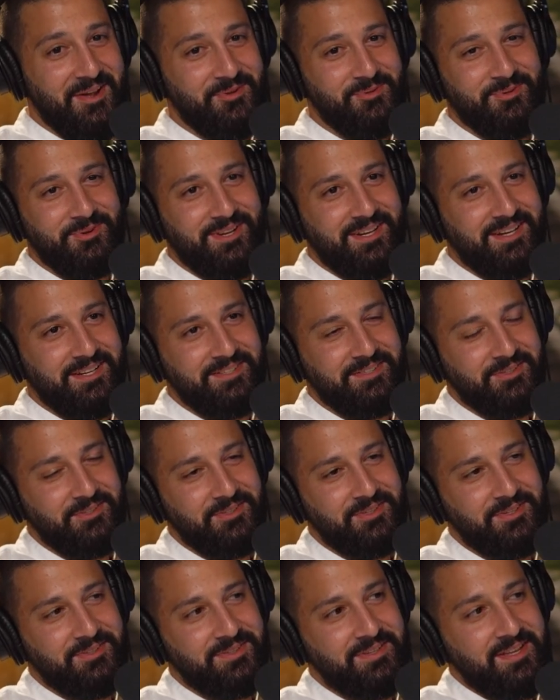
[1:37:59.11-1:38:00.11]
I really
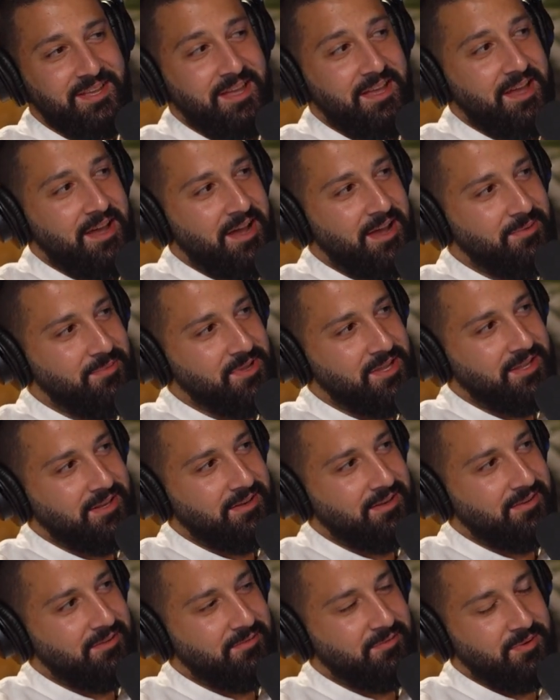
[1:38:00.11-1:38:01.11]
don't know. I
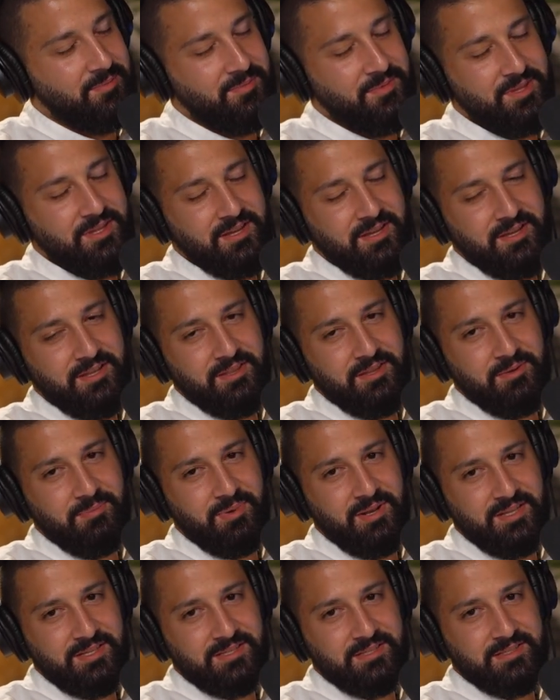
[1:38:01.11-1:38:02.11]
mean, from
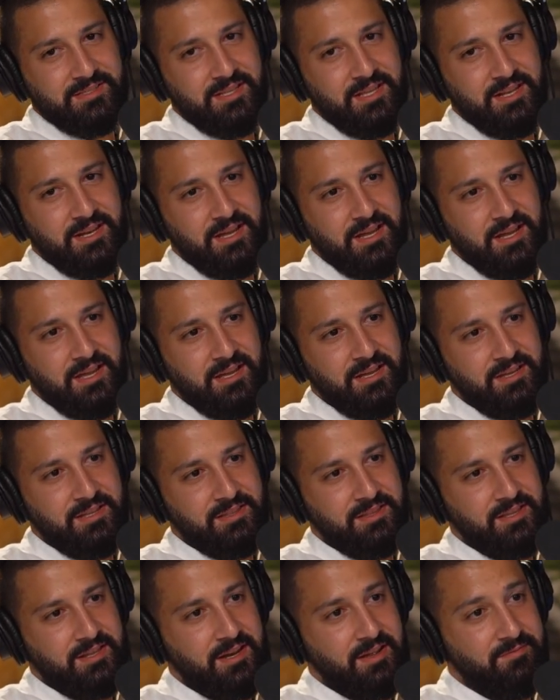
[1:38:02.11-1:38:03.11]
the places that
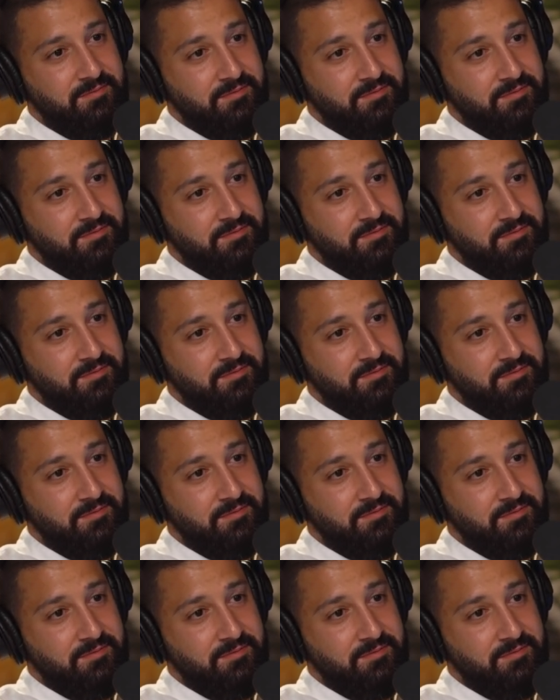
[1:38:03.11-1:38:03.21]
I